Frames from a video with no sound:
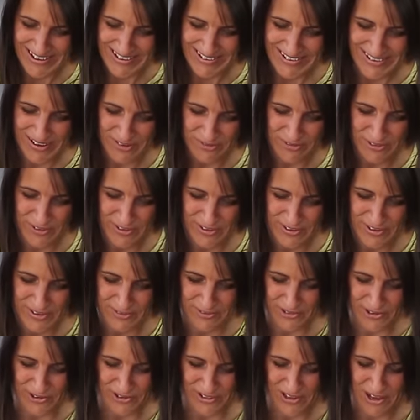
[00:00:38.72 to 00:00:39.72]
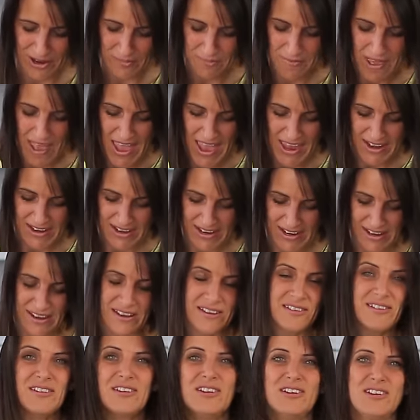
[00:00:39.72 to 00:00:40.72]
So first of all, I'm
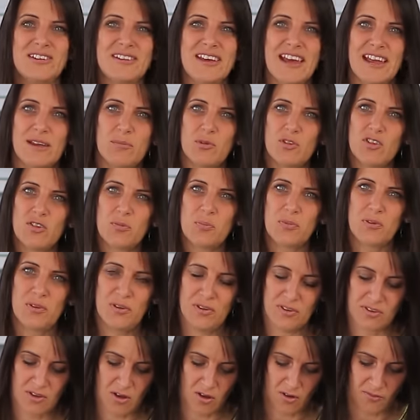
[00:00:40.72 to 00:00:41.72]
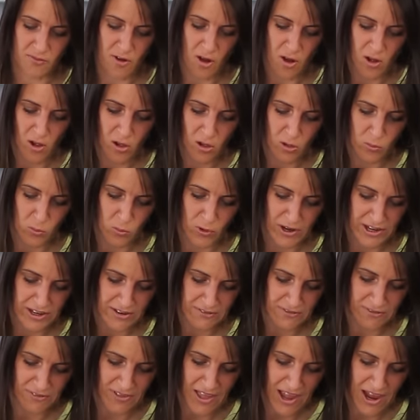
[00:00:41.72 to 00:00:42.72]
adding 2 tablespoons of whole wheat
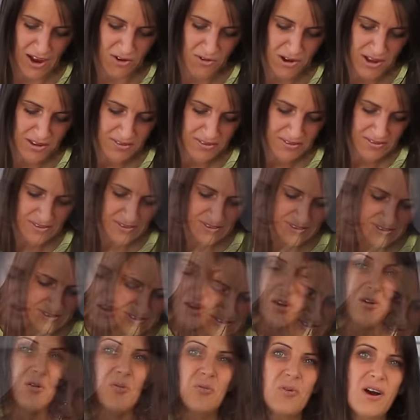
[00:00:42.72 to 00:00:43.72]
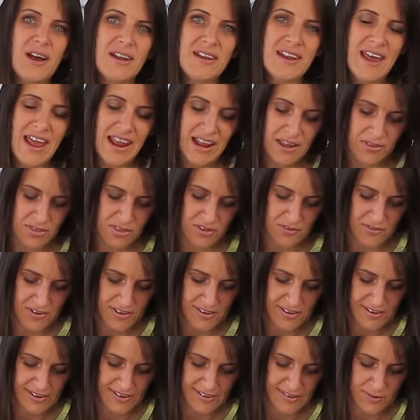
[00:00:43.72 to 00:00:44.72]
flour, 1/8 of a
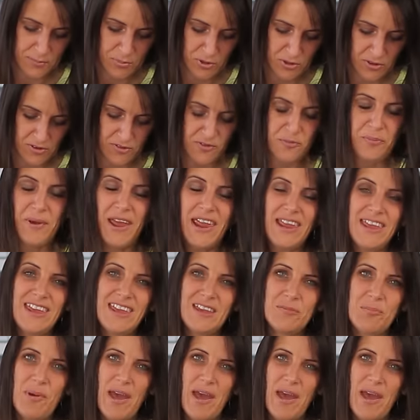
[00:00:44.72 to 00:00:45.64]
teaspoon of baking